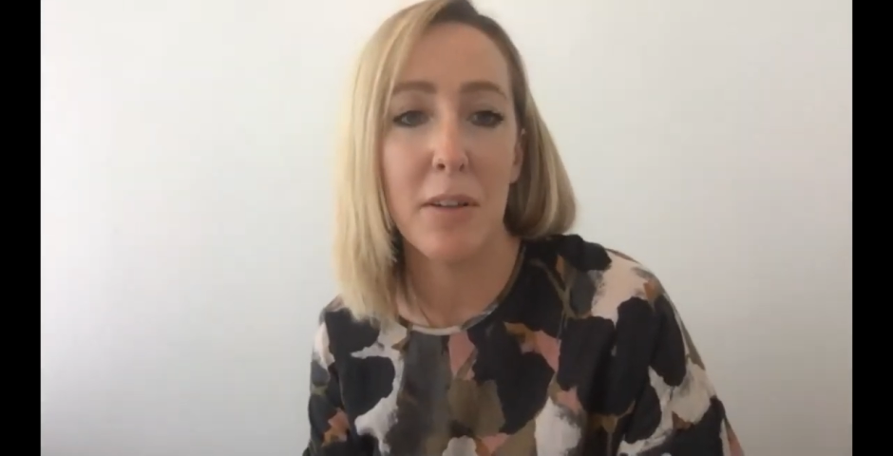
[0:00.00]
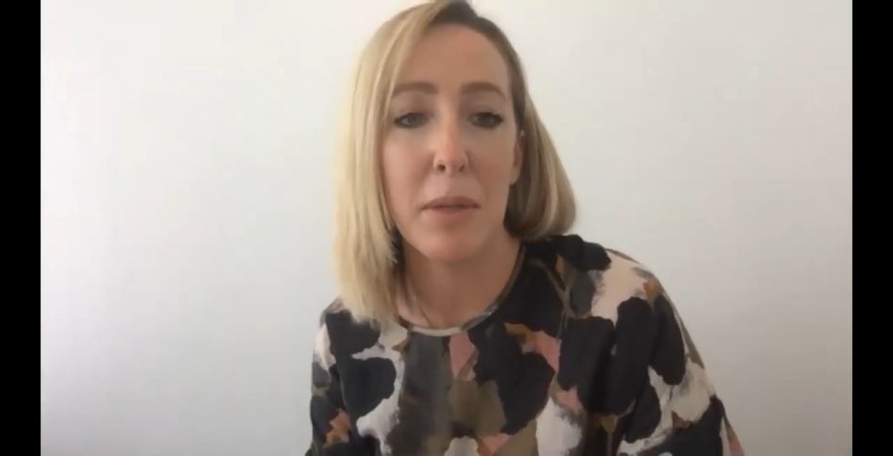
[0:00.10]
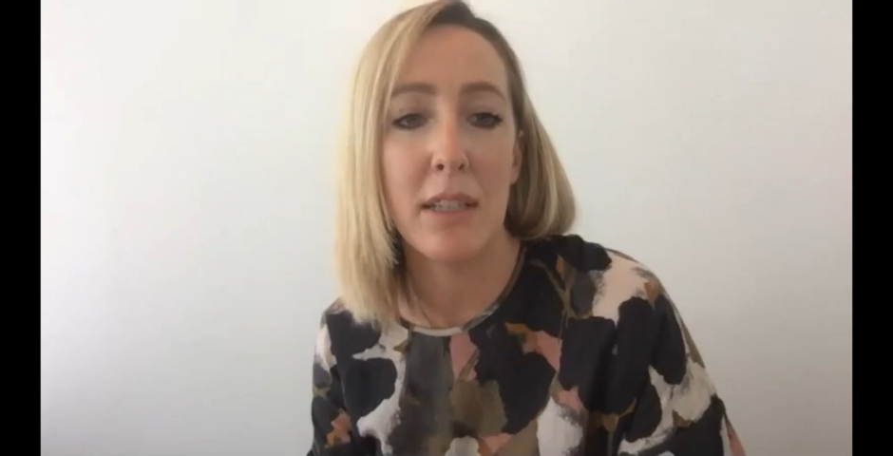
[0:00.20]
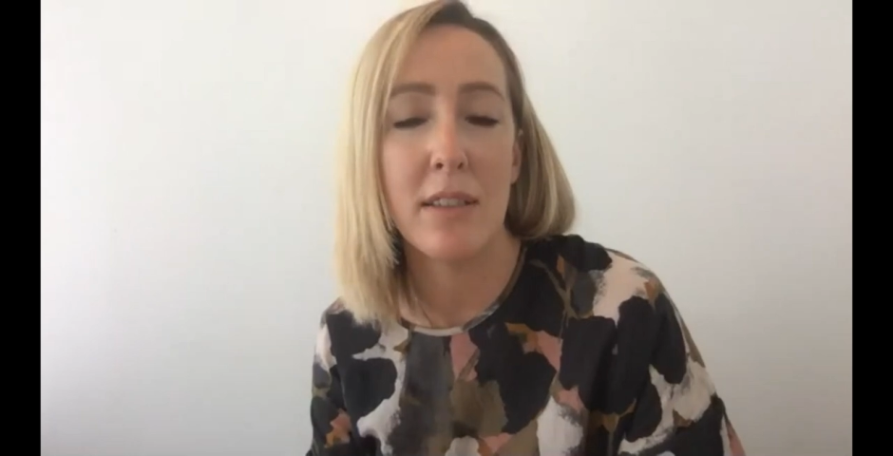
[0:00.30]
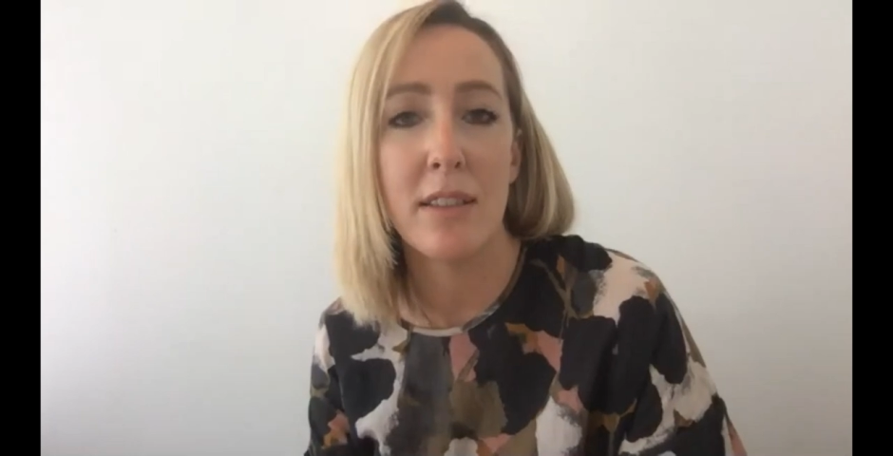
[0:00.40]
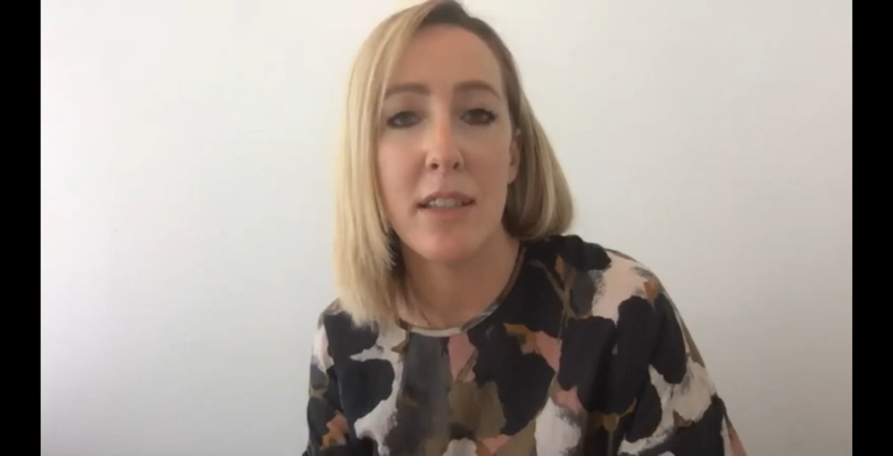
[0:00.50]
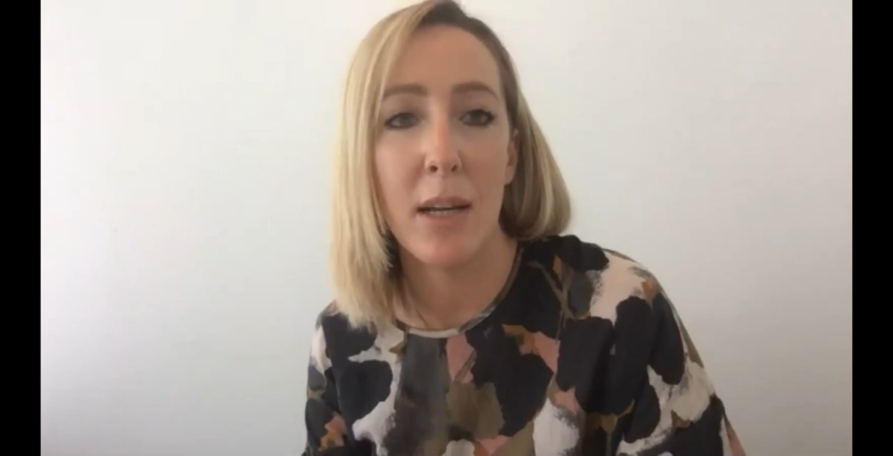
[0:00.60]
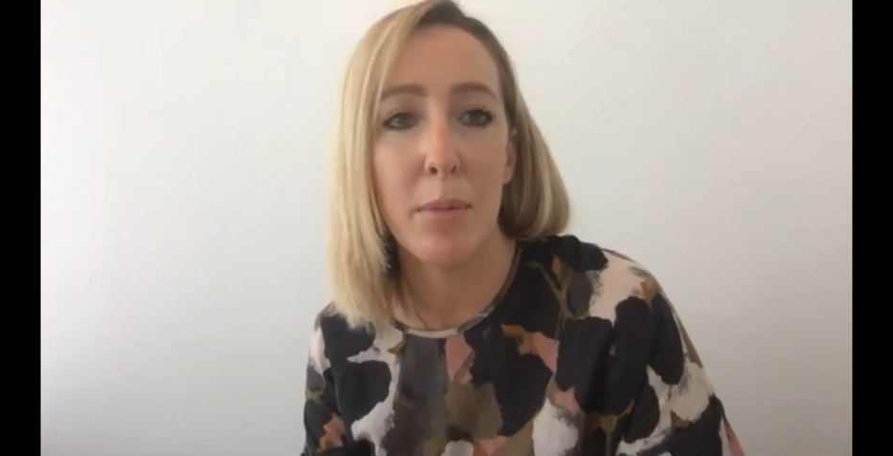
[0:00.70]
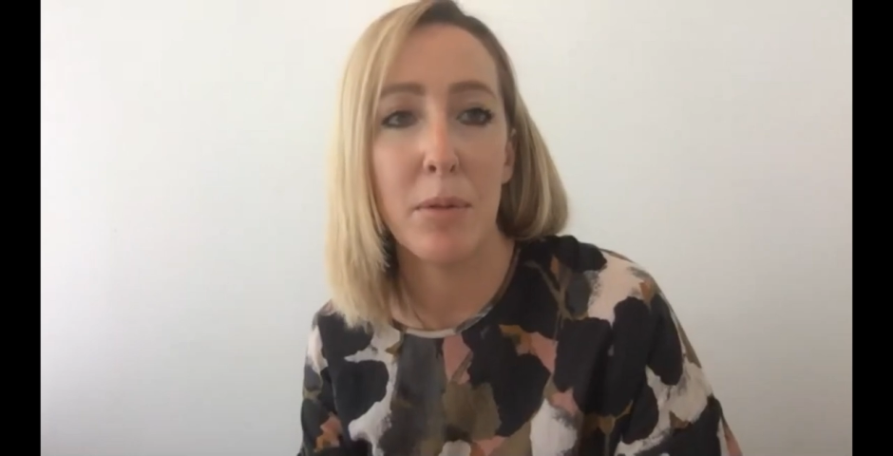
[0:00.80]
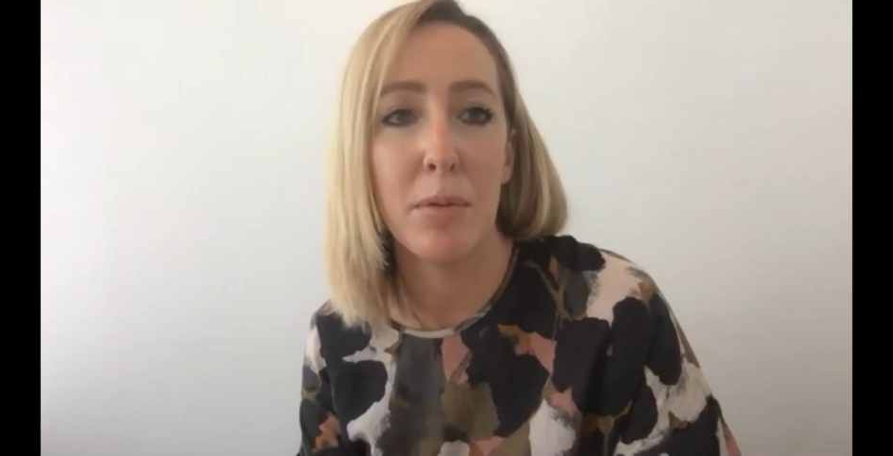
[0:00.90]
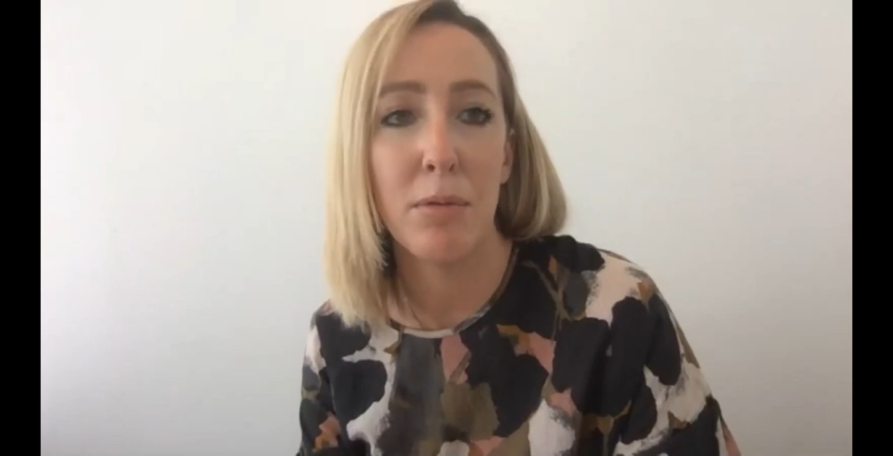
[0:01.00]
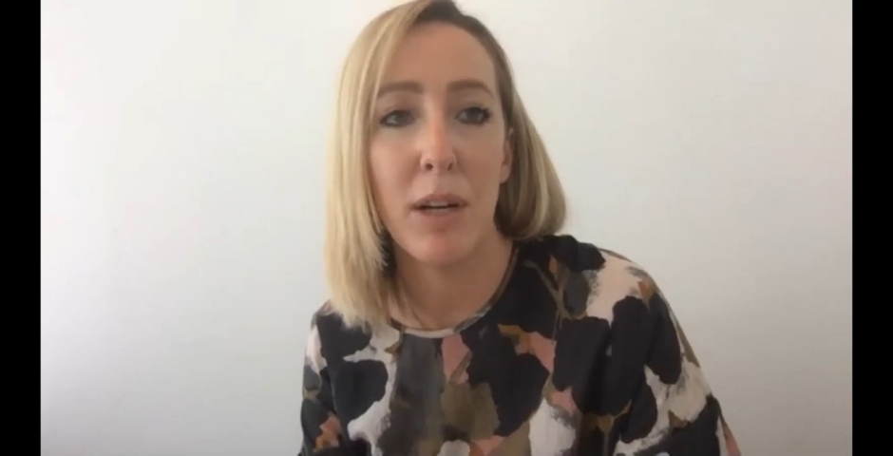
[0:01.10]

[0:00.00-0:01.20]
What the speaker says: on the minister's table